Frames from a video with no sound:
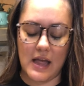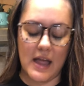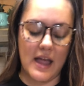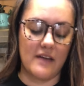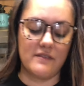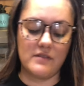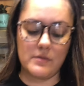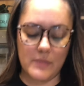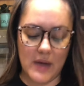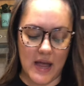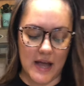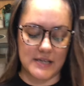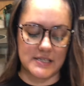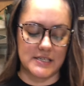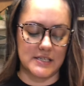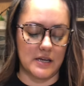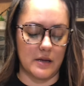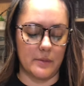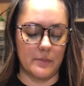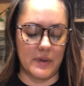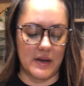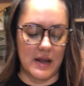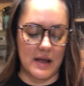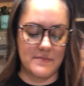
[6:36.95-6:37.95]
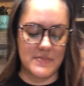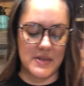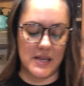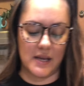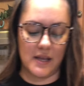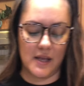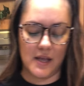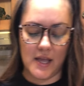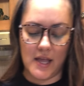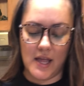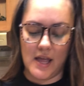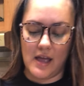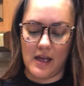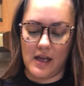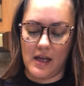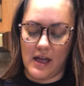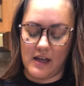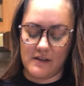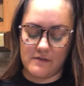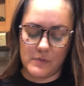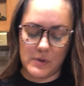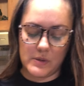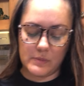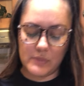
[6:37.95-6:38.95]
I haven't packed it up, but I mean,
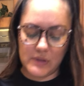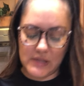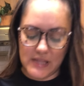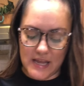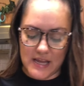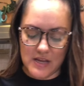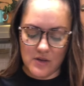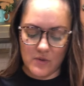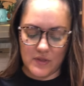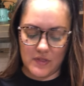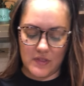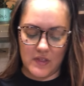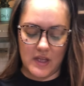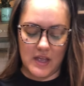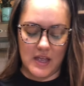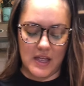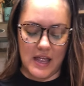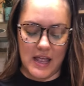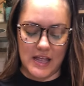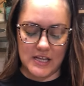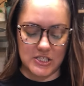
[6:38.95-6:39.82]
I've been playing with it